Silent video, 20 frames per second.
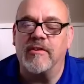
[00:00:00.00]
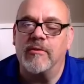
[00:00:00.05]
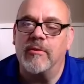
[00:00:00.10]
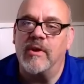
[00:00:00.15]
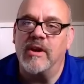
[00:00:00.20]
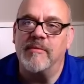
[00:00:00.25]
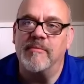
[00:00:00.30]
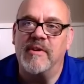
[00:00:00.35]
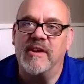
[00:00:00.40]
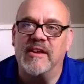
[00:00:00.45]

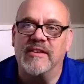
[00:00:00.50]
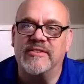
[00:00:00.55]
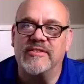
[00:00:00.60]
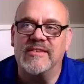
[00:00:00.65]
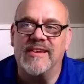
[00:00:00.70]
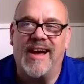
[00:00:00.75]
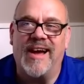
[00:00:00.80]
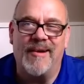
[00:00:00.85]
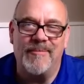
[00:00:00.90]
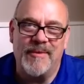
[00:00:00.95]
20
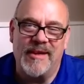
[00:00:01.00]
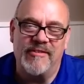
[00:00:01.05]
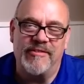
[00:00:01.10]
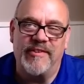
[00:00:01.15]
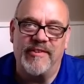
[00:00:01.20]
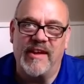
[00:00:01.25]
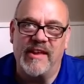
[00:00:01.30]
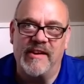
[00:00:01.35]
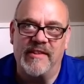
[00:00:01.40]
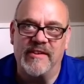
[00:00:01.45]
minutes. I'm not a
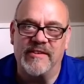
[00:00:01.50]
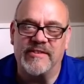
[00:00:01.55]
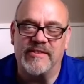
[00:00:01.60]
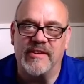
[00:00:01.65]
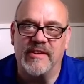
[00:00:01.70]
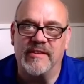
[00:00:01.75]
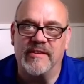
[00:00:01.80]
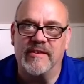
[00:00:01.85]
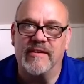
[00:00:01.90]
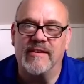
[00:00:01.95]
fan of this
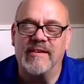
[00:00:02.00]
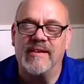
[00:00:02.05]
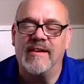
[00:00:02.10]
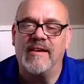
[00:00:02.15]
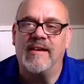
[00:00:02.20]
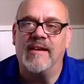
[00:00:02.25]
either.